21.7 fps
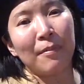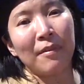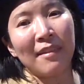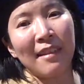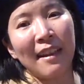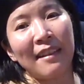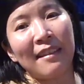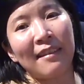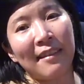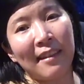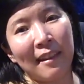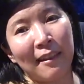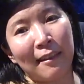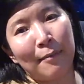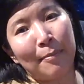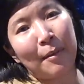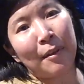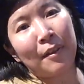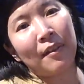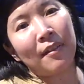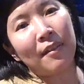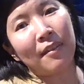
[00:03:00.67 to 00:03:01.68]
sets the
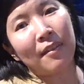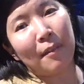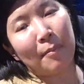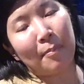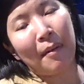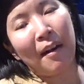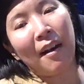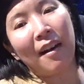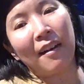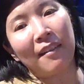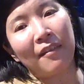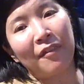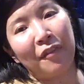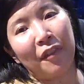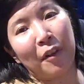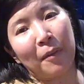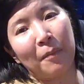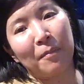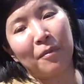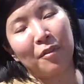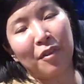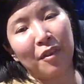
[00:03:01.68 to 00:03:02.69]
experience apart
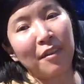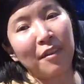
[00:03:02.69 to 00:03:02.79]
from